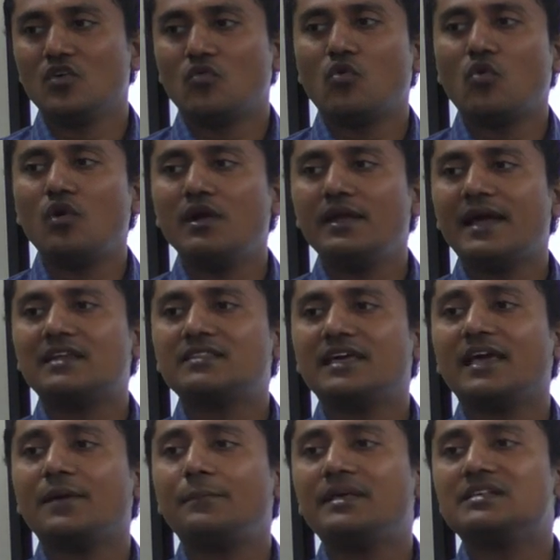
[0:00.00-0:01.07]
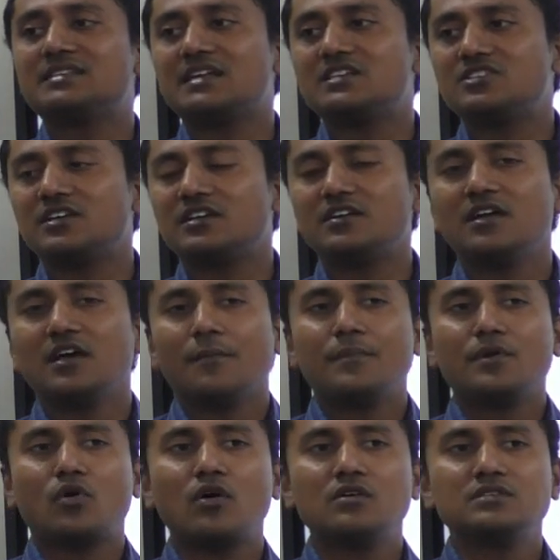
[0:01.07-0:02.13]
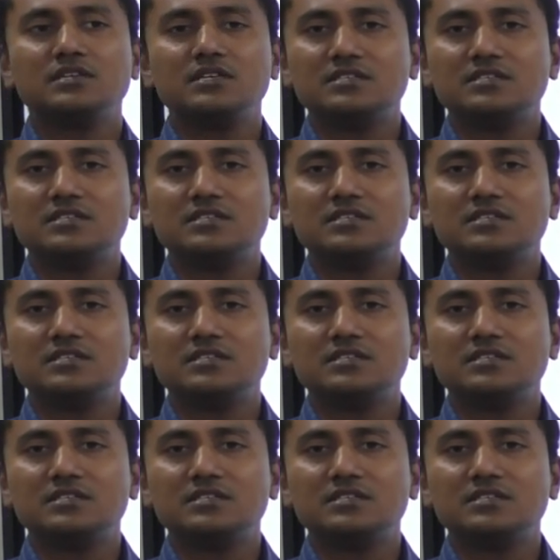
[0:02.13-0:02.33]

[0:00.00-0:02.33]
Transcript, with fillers: only at the epicenter because it